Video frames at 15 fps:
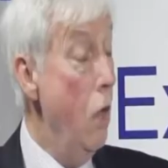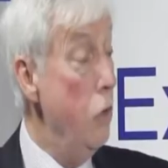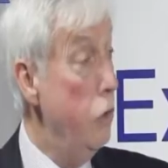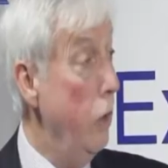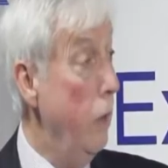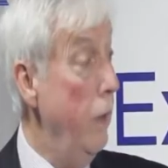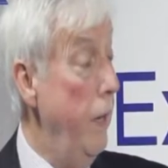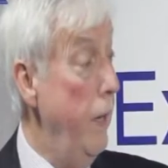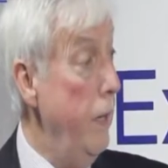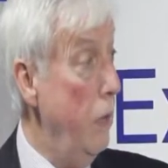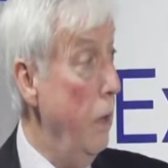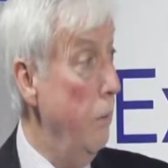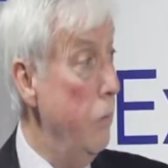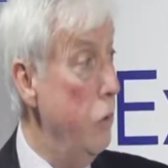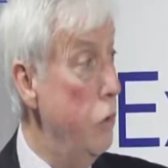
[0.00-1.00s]
So you've got an
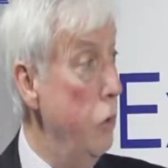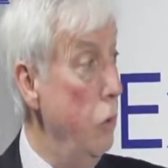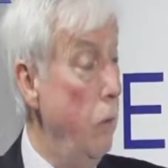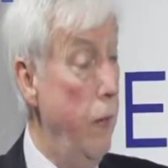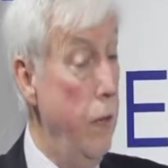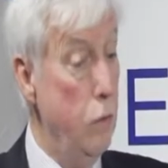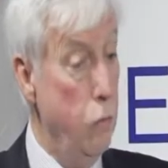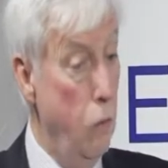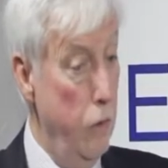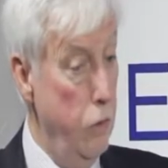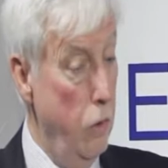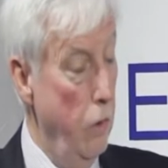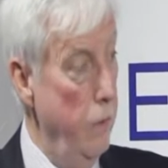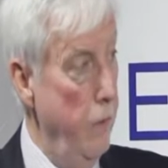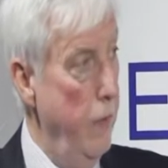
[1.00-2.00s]
income in 2 ways. One, you've
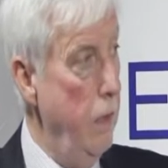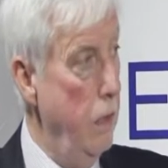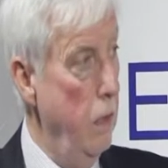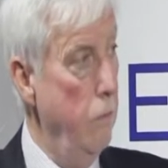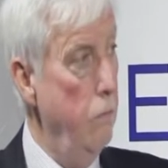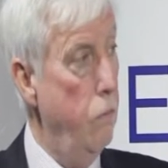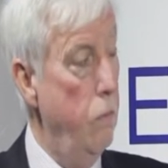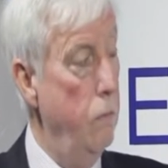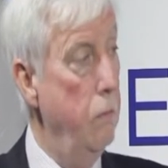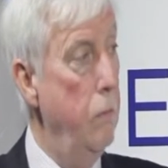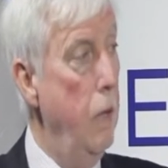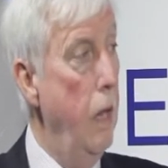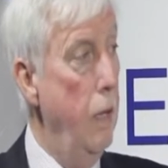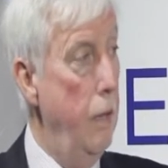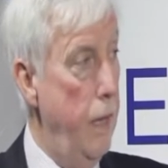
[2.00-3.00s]
got the income from
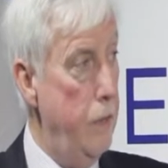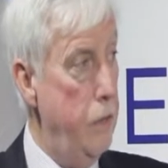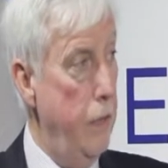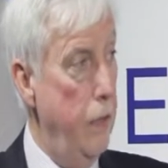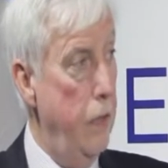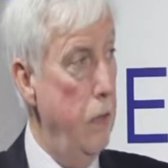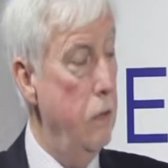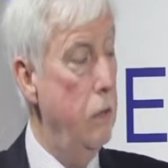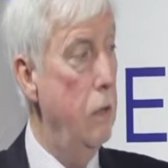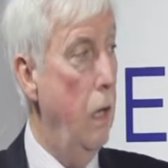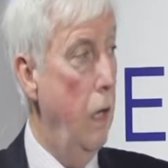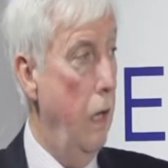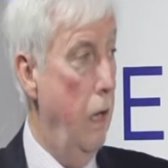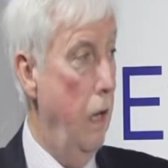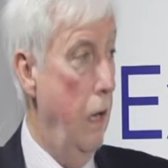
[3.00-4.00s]
letting it,
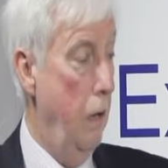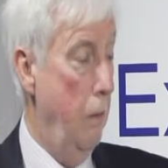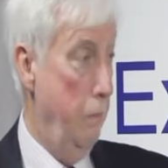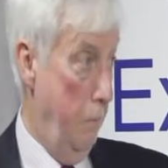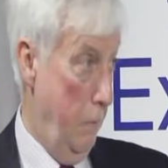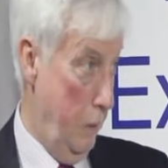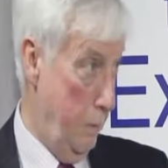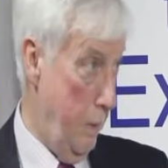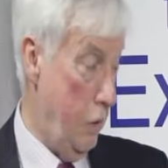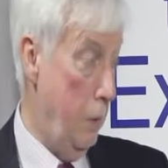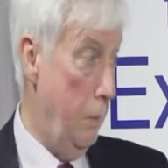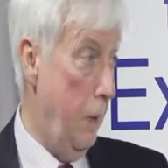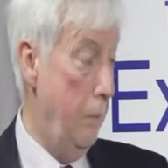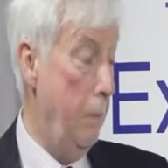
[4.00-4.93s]
especially by